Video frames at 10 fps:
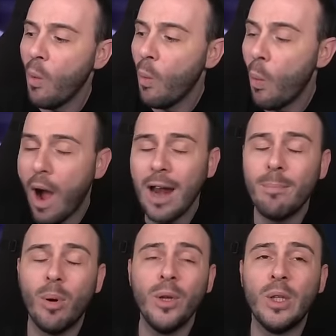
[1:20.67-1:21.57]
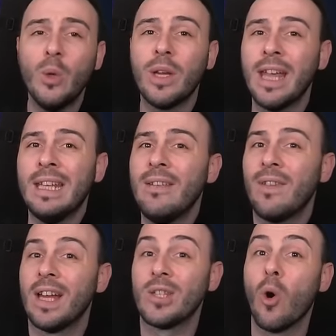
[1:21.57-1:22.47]
one point two K
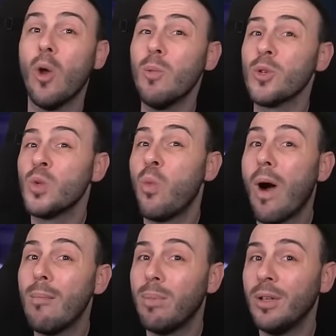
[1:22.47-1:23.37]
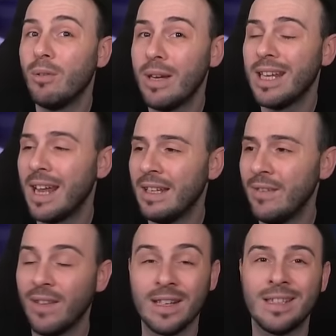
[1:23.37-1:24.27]
defense, almost one point three K
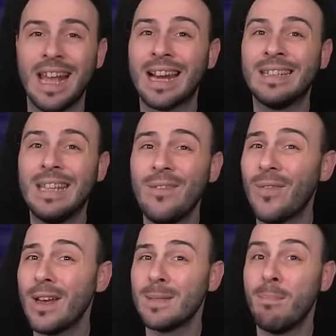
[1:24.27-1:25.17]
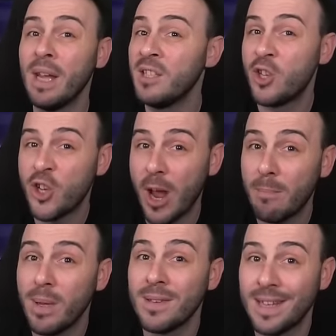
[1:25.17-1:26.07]
defense. They are defense-based
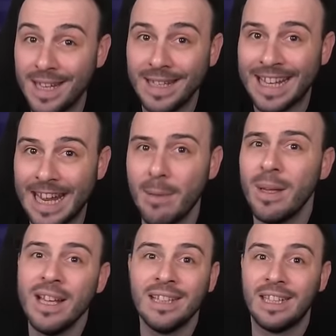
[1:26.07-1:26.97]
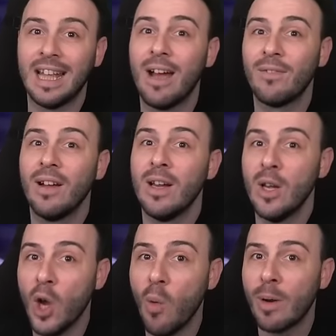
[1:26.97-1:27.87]
champions in the game that have a
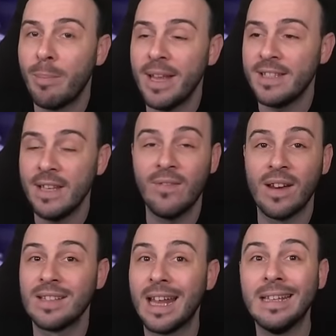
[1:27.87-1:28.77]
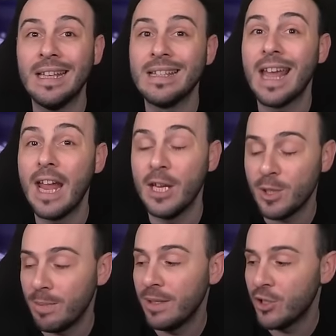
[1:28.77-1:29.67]
lower base defense than this
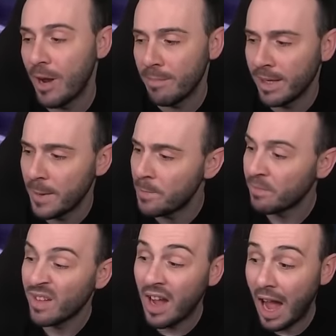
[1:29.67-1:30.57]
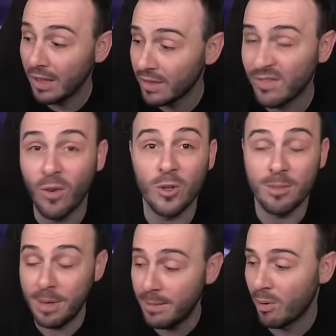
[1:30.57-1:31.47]
H P champion. one hundred four
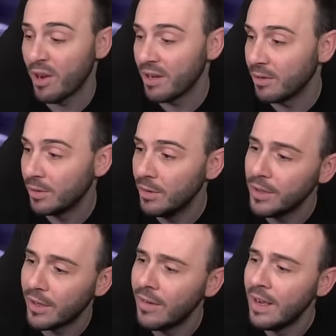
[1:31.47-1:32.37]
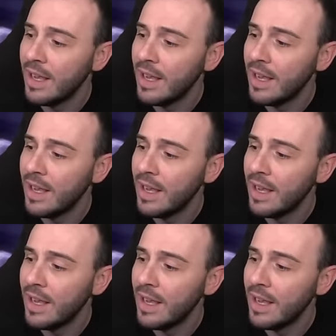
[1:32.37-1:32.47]
speed, pretty good too, you know.